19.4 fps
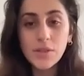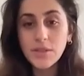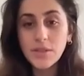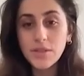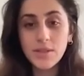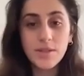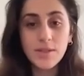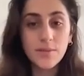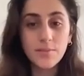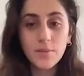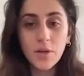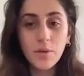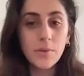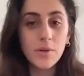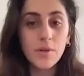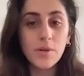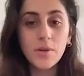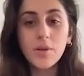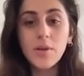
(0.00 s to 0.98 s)
Since
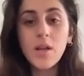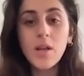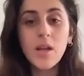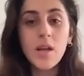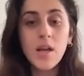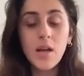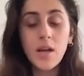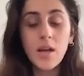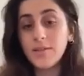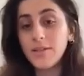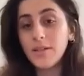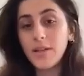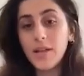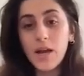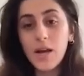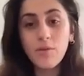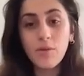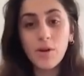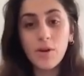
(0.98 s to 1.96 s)
September until
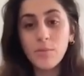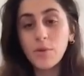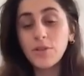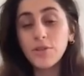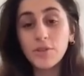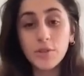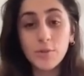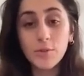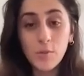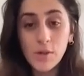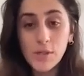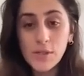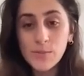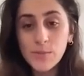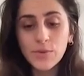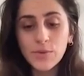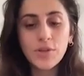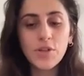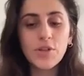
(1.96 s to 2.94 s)
now, I'm under the police
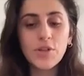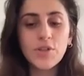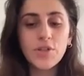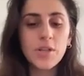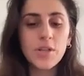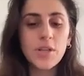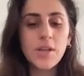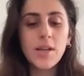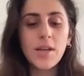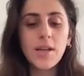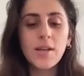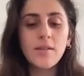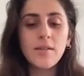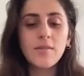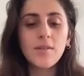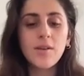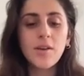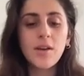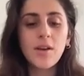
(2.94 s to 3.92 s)
protection, and